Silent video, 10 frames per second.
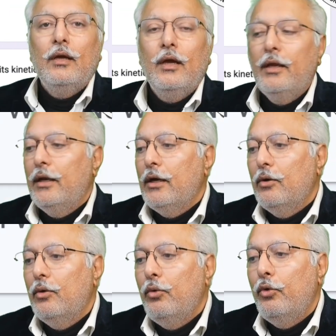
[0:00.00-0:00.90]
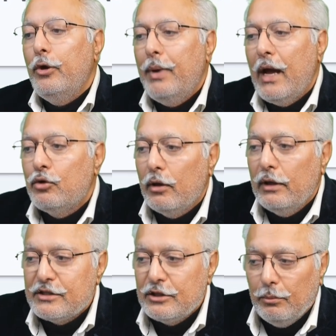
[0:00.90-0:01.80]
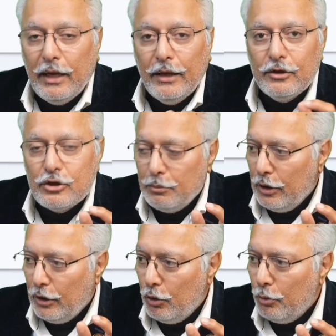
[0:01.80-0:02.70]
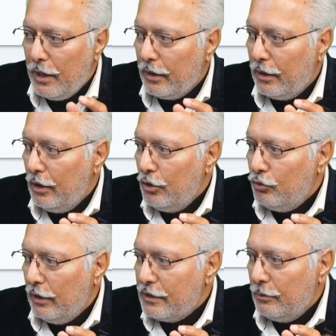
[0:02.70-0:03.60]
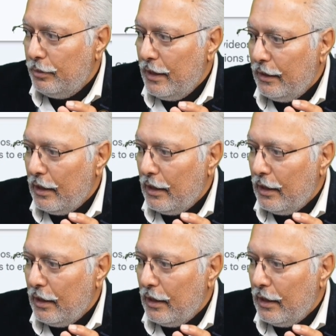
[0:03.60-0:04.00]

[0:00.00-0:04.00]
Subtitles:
And now going back to our lesson plan. So I'm going to go back for lesson plan.